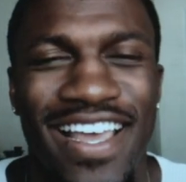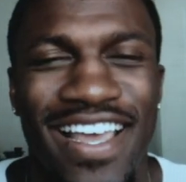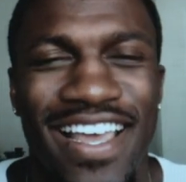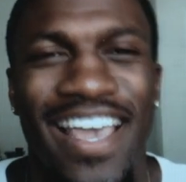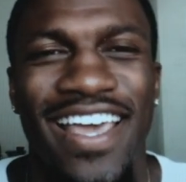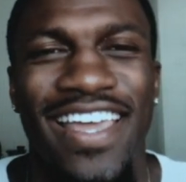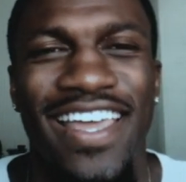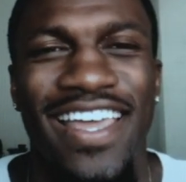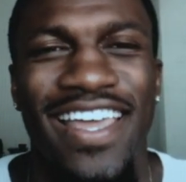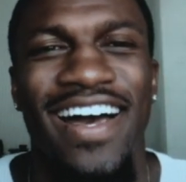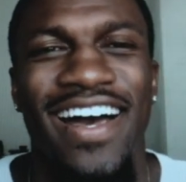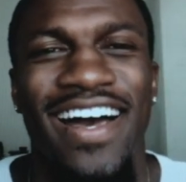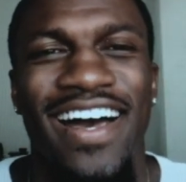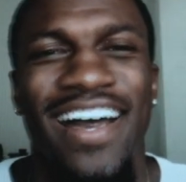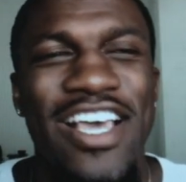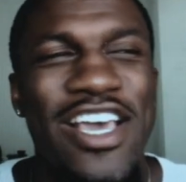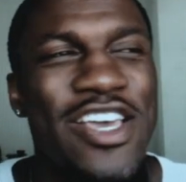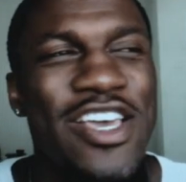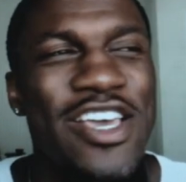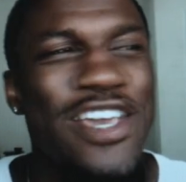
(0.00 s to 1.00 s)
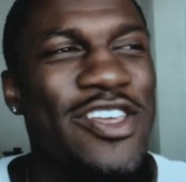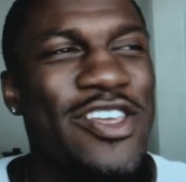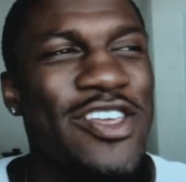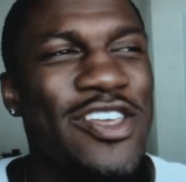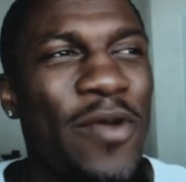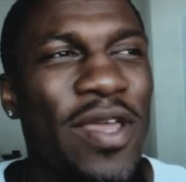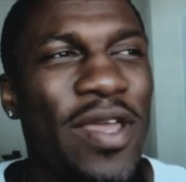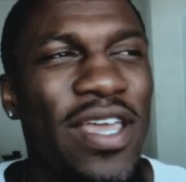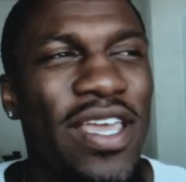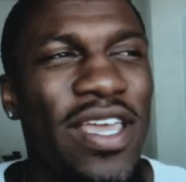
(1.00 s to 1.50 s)
And, you
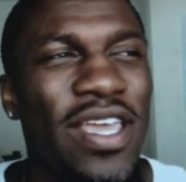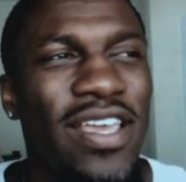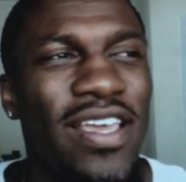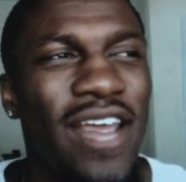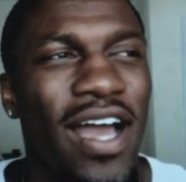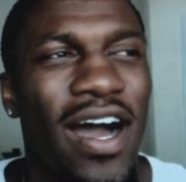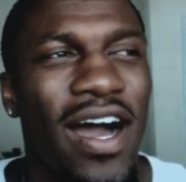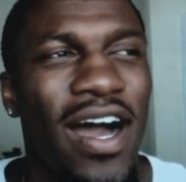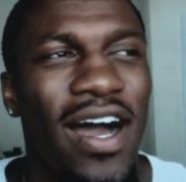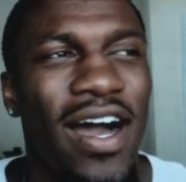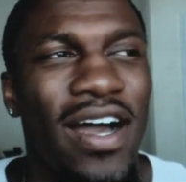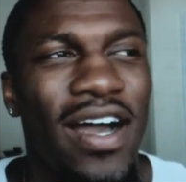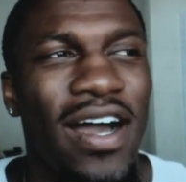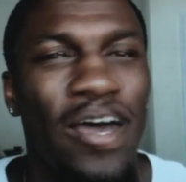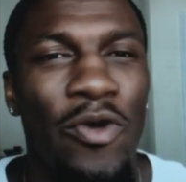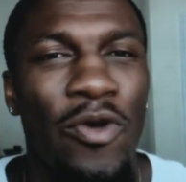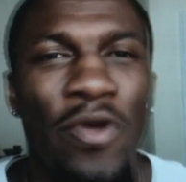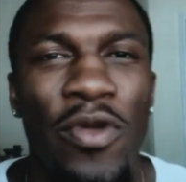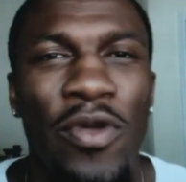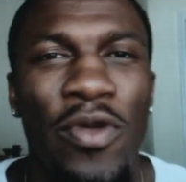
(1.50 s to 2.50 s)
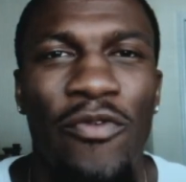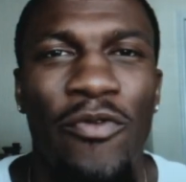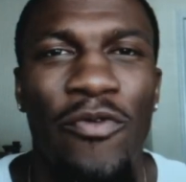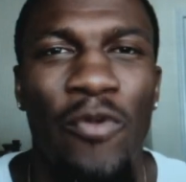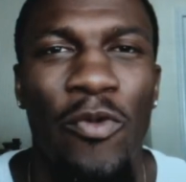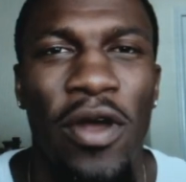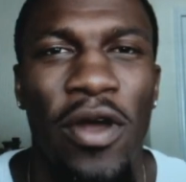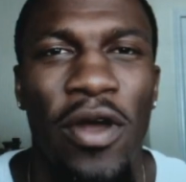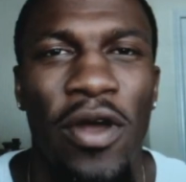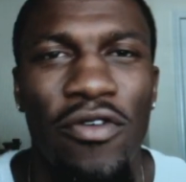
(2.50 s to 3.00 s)
know,
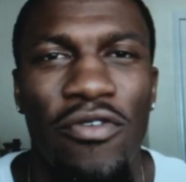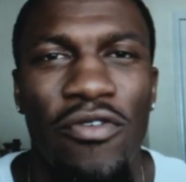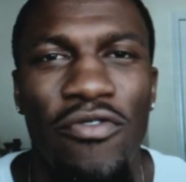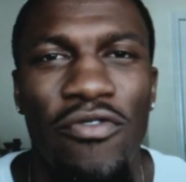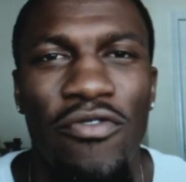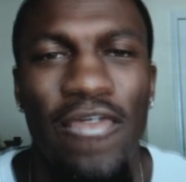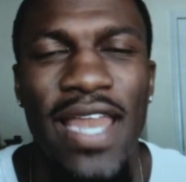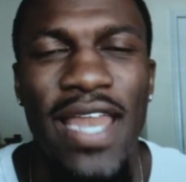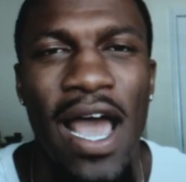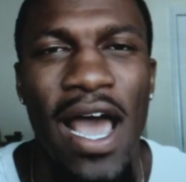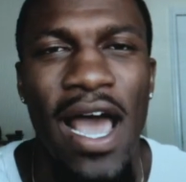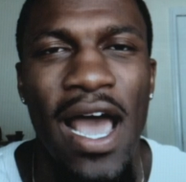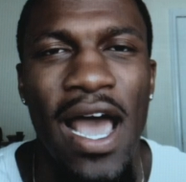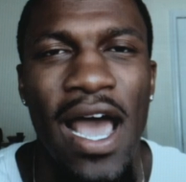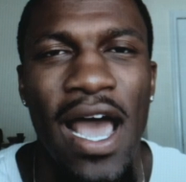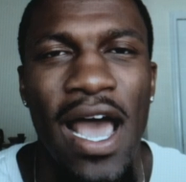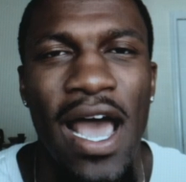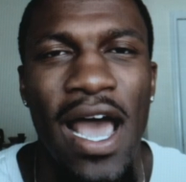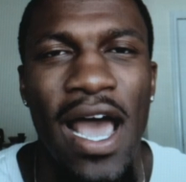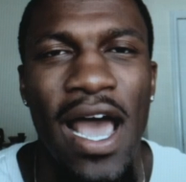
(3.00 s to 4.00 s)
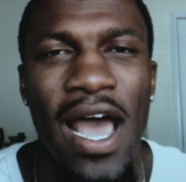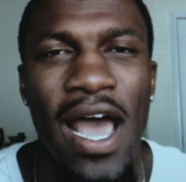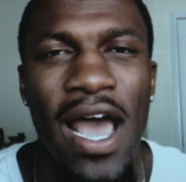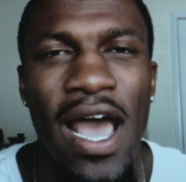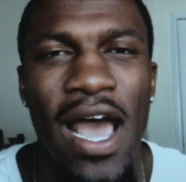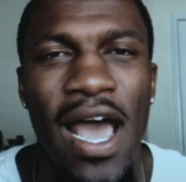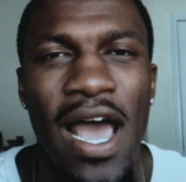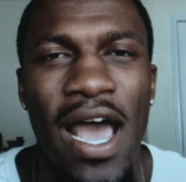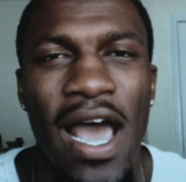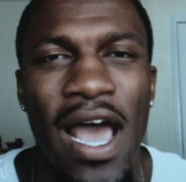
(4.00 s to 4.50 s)
we're right now we've had a
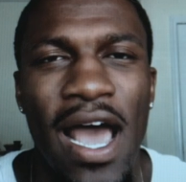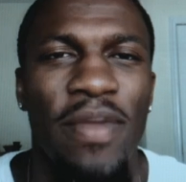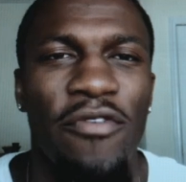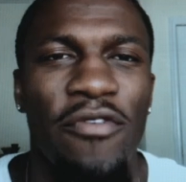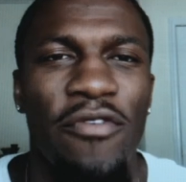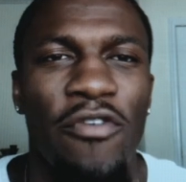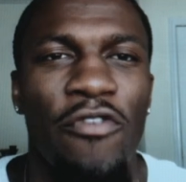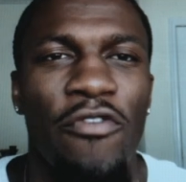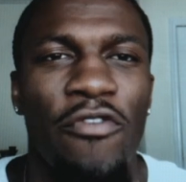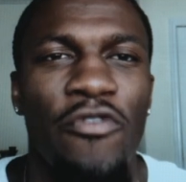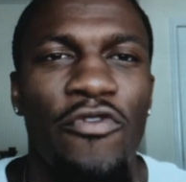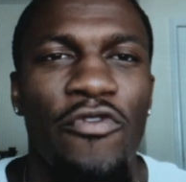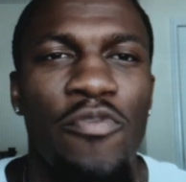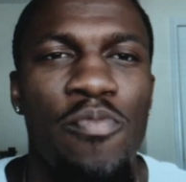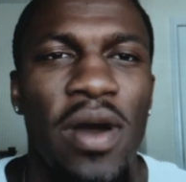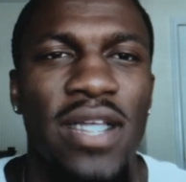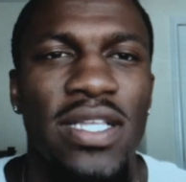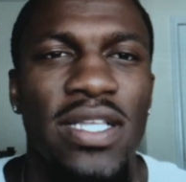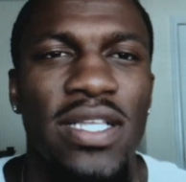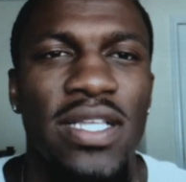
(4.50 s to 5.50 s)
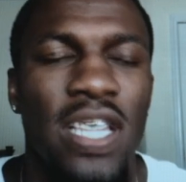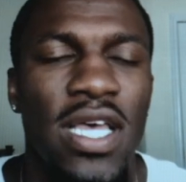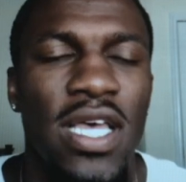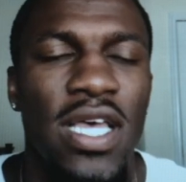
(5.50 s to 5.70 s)
break from it for a few months,